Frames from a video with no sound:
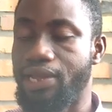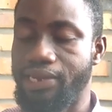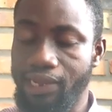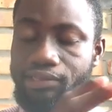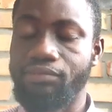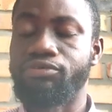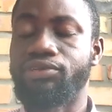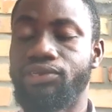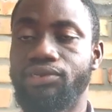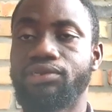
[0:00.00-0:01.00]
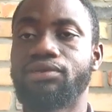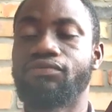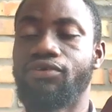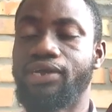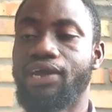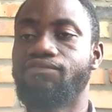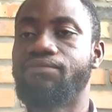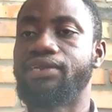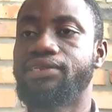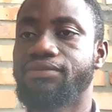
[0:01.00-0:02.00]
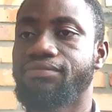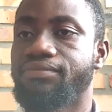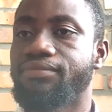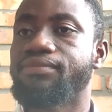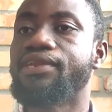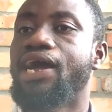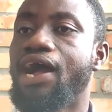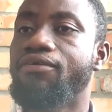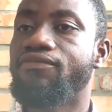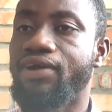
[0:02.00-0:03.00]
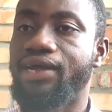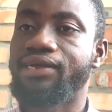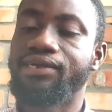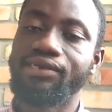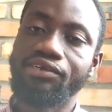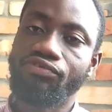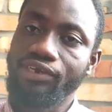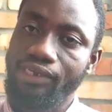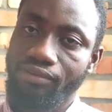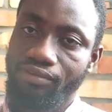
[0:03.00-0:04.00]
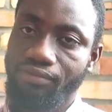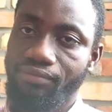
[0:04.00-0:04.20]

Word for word: and that's the British government. However, the traders,